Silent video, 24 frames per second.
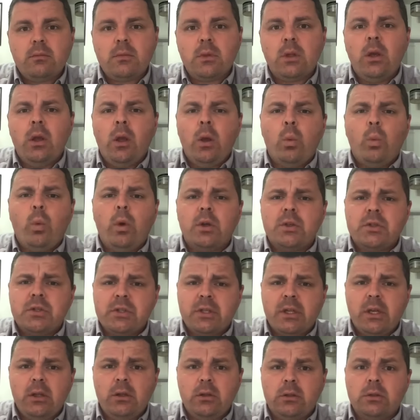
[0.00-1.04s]
What
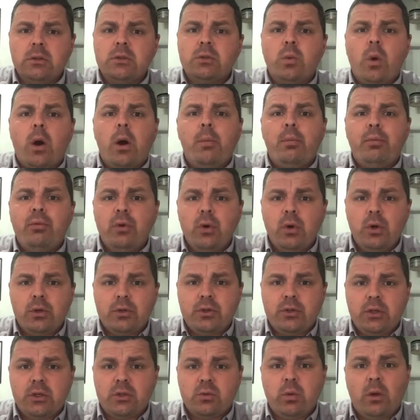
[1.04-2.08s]
skills, what approaches,
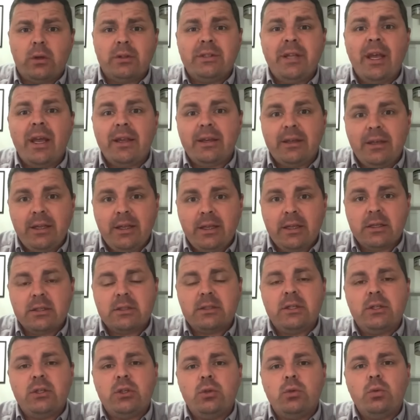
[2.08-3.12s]
what techniques did
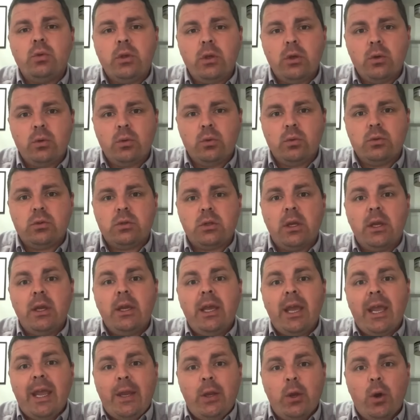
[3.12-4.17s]
you use
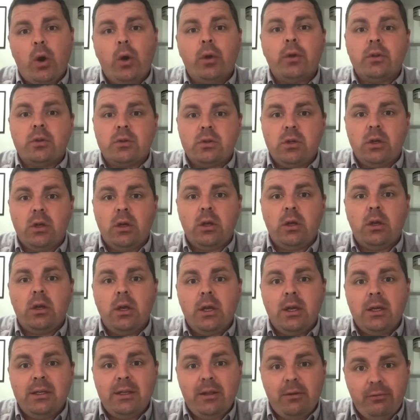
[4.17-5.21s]
in order to
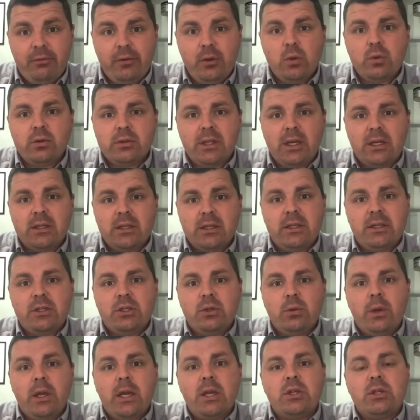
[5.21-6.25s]
diffuse that
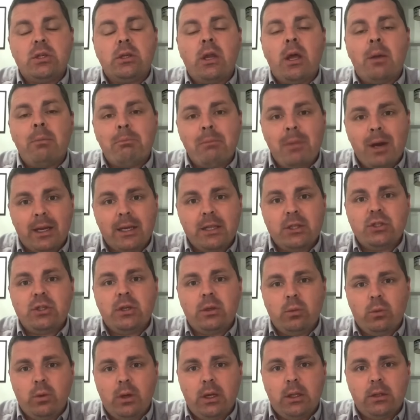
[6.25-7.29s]
situation and manage it
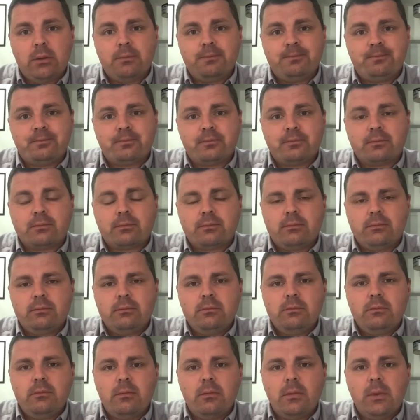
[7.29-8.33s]
well?
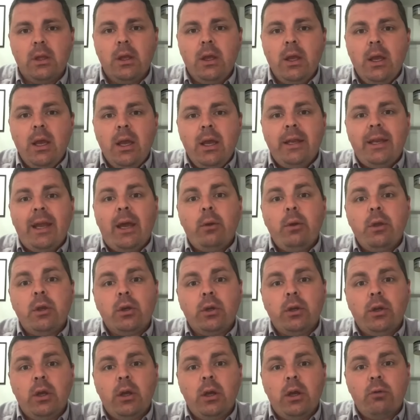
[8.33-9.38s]
Now you're going
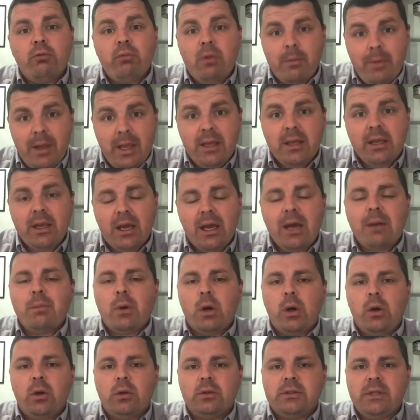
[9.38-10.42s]
to remain calm at all
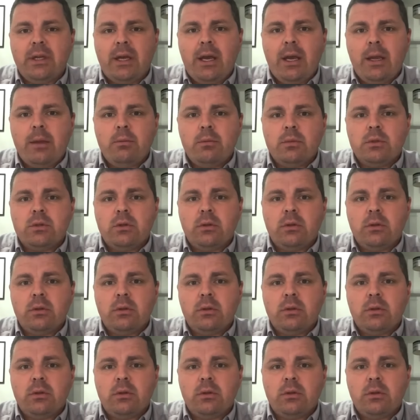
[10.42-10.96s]
times.